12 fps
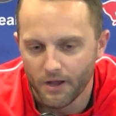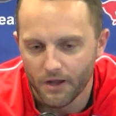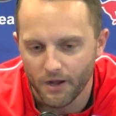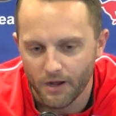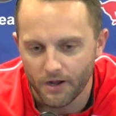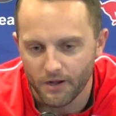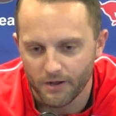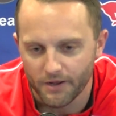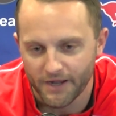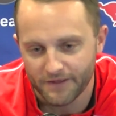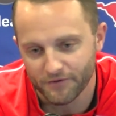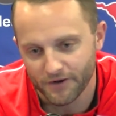
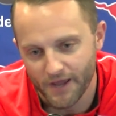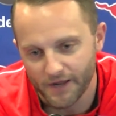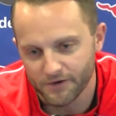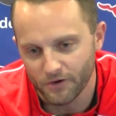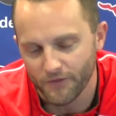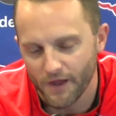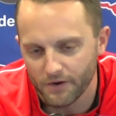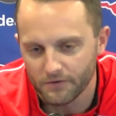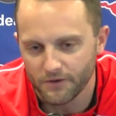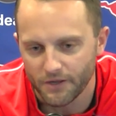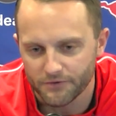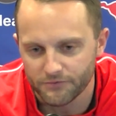and even landed on
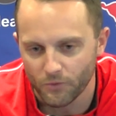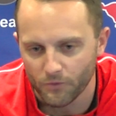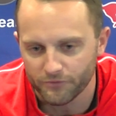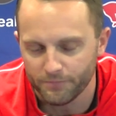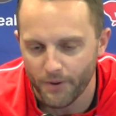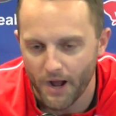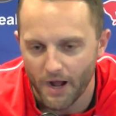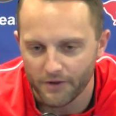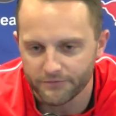that sore spot.